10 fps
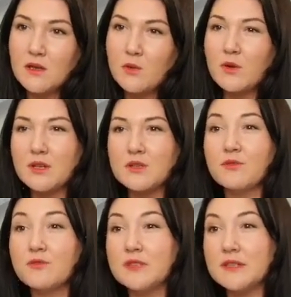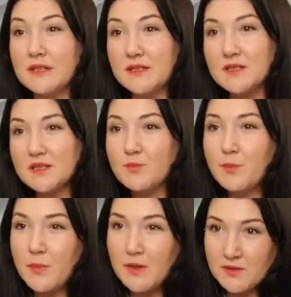quantity of days
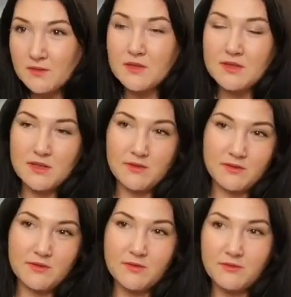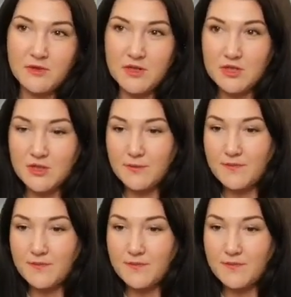spent on the territory of Russia.